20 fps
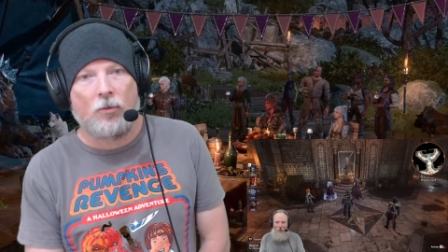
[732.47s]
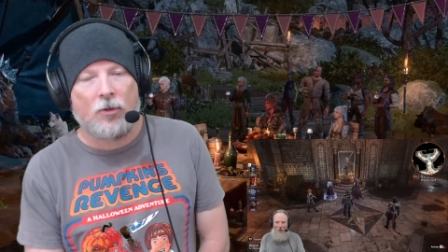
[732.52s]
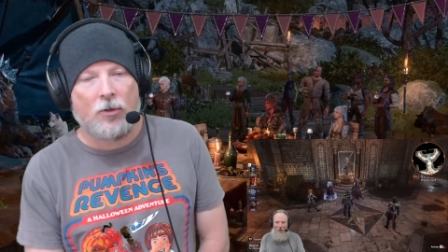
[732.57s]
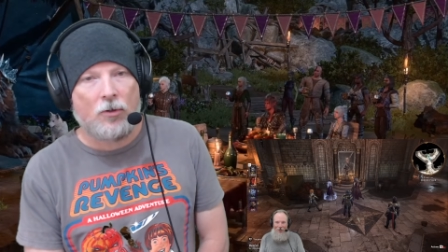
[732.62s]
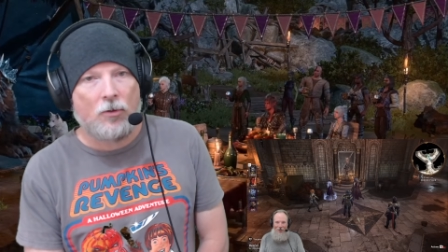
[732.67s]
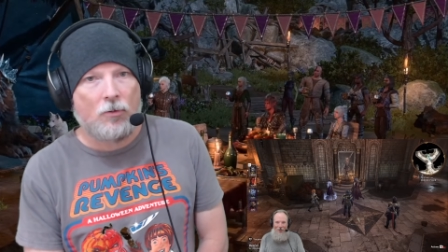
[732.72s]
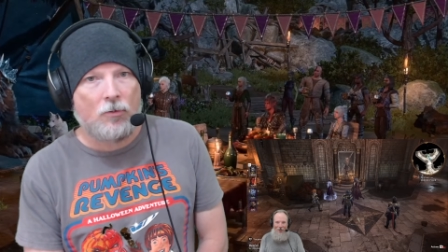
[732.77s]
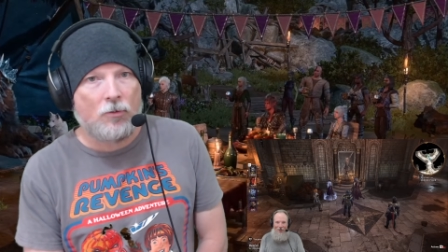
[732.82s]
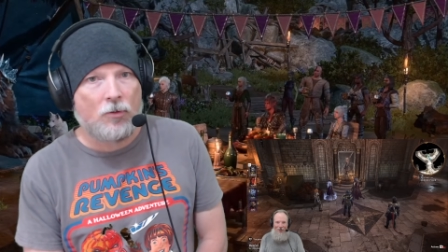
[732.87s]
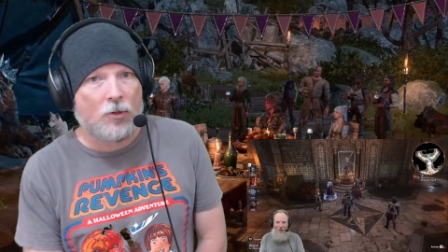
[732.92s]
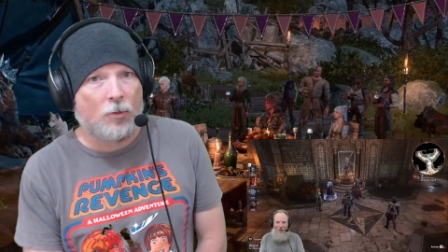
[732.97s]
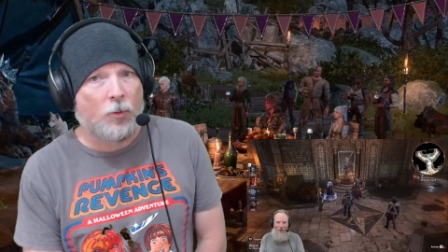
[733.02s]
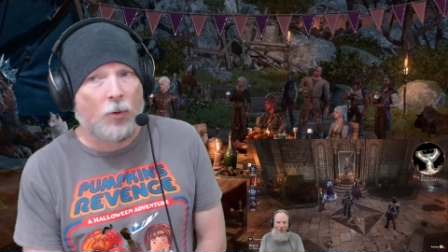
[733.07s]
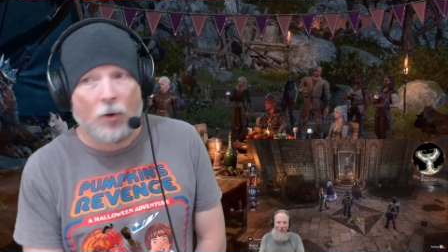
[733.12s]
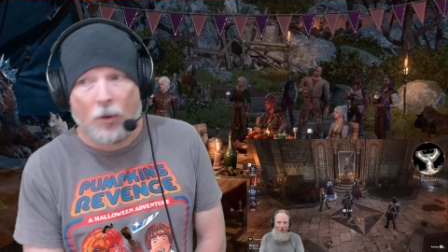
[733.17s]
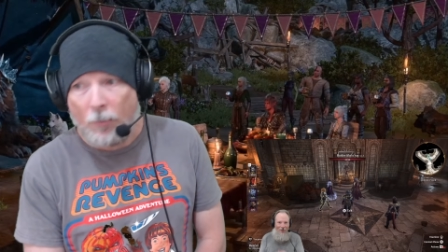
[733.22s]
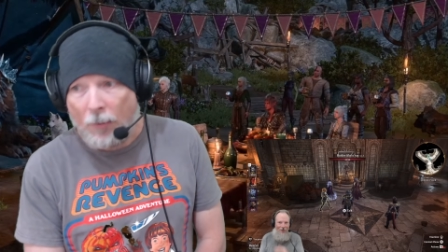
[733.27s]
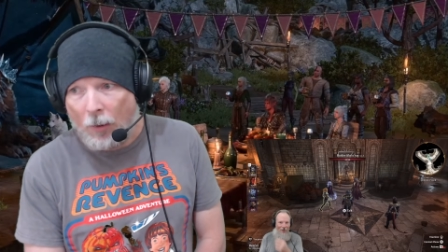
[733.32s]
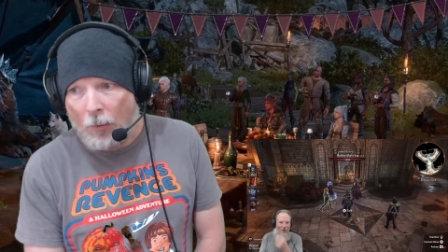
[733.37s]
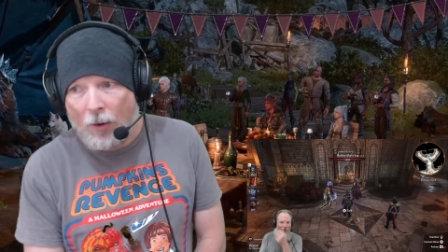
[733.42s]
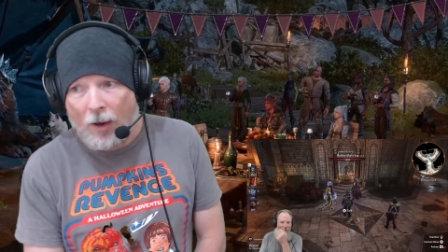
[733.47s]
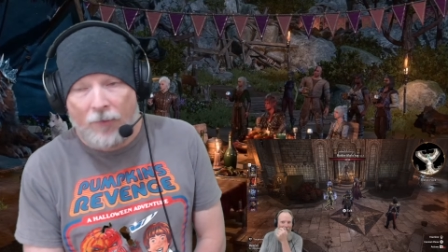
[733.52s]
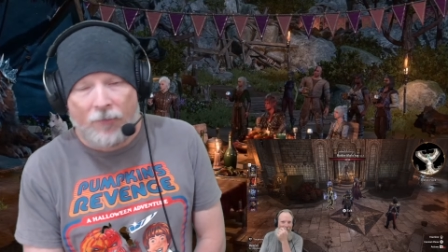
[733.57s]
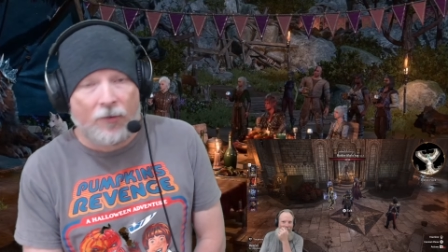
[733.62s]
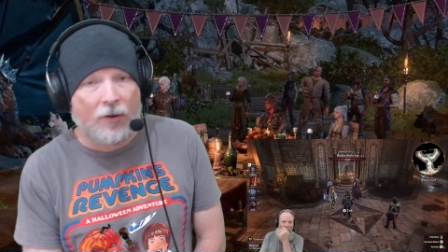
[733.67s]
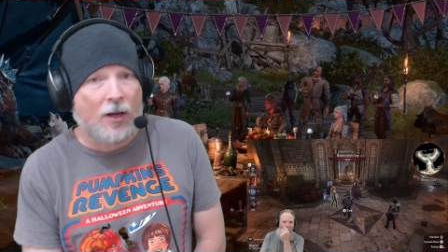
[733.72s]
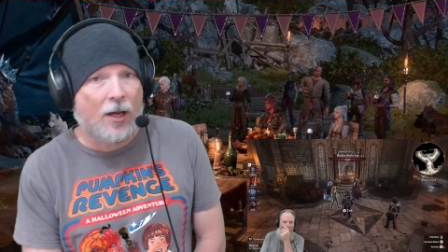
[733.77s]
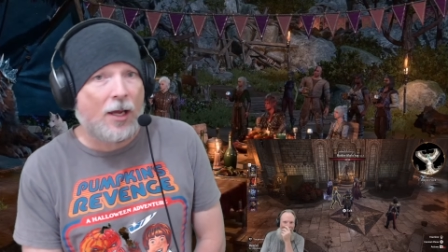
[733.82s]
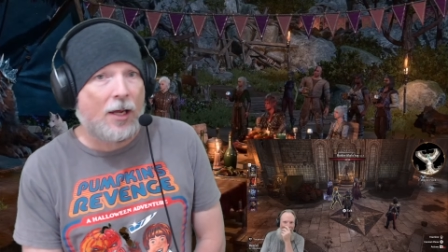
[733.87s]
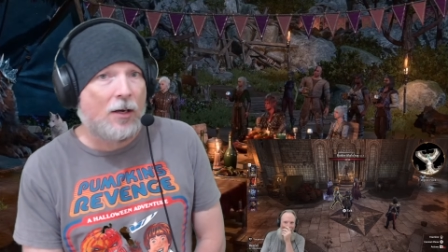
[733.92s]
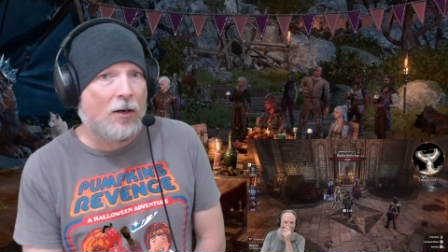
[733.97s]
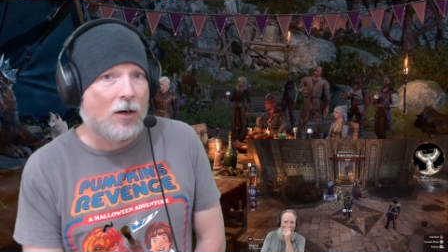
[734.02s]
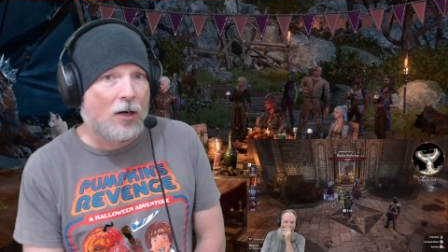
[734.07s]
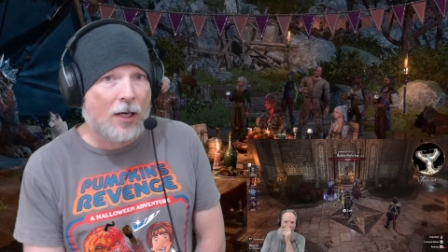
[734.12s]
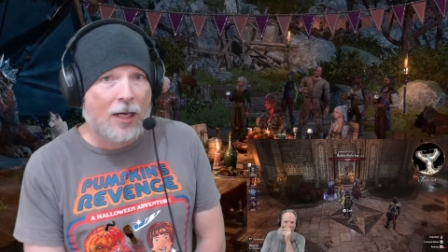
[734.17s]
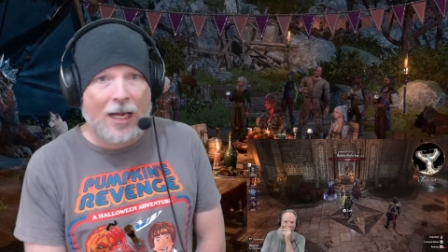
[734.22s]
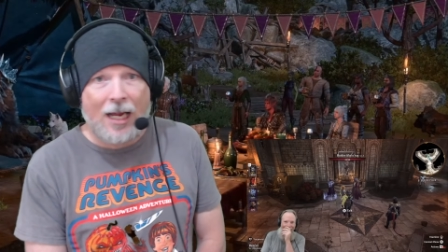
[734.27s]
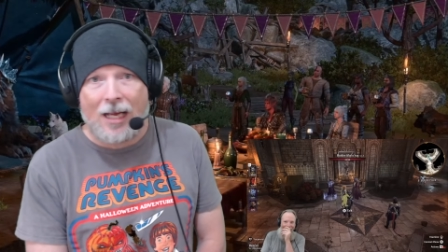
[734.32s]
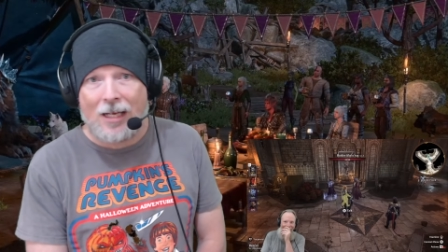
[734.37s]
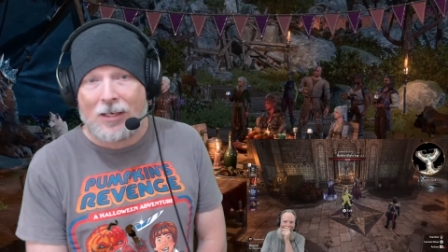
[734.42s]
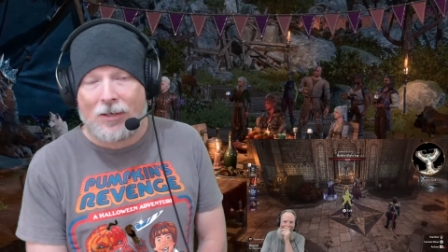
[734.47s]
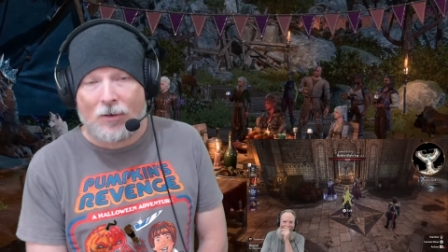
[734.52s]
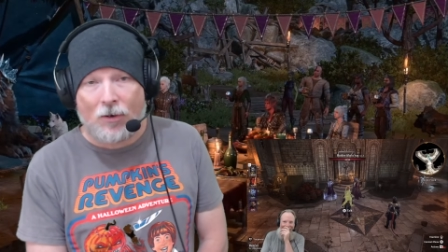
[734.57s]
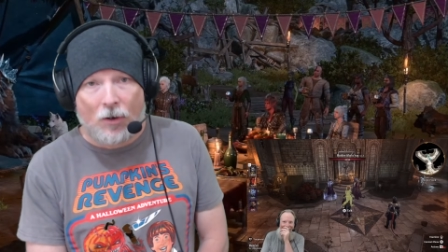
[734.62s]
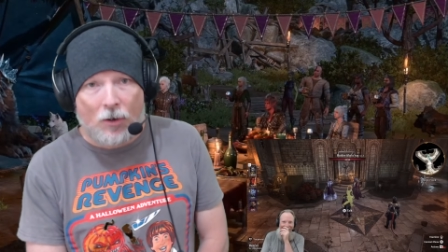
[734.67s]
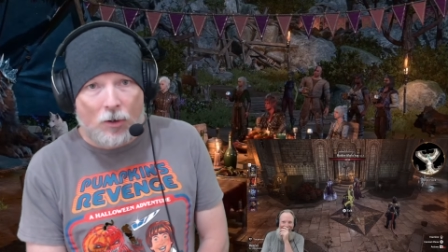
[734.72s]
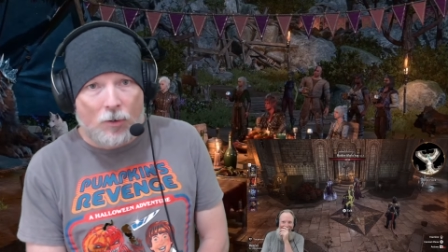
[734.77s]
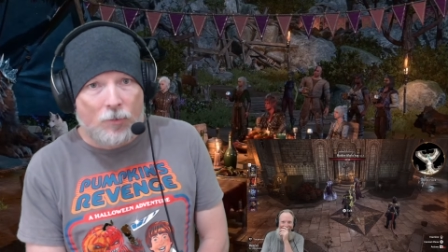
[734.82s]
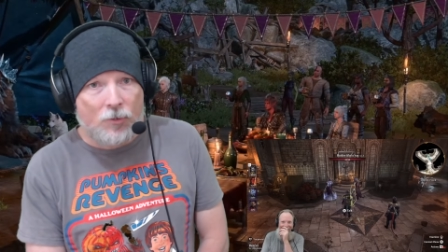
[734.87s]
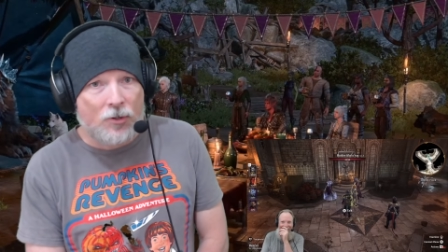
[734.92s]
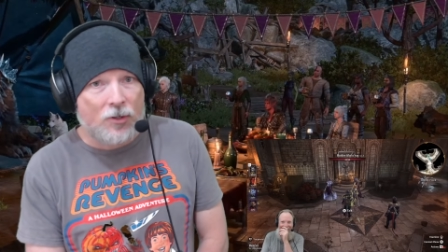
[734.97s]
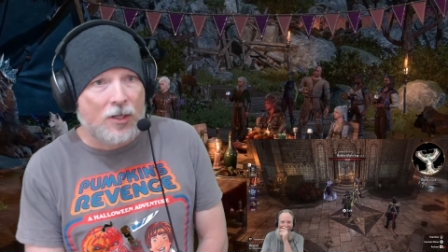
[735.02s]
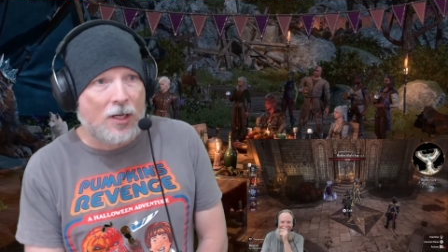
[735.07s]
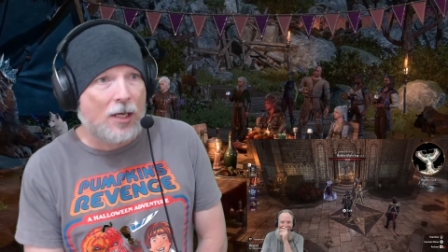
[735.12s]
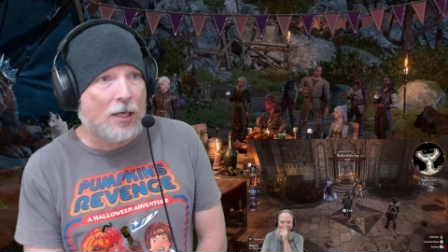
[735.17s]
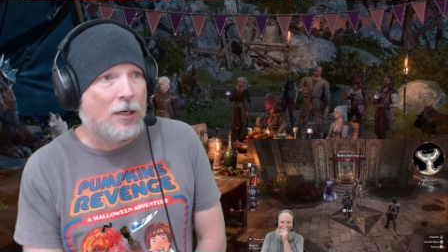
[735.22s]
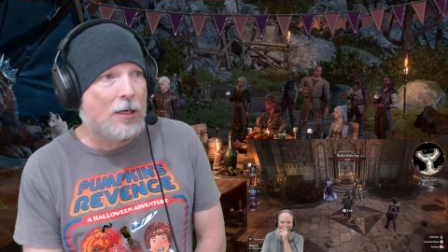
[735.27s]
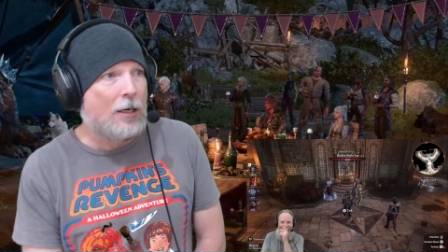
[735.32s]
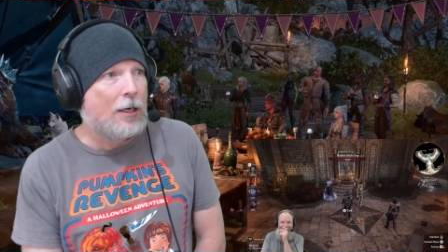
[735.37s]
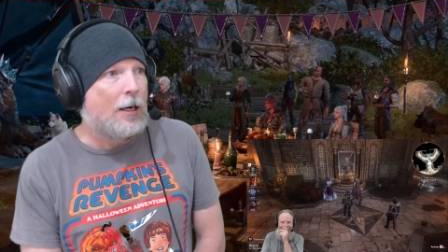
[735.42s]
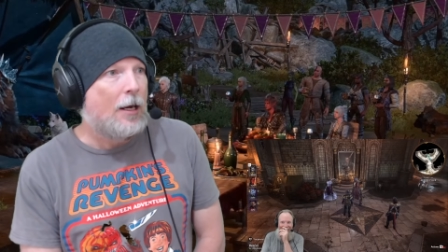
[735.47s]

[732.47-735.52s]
to support my wife and I and our cats and our homestead.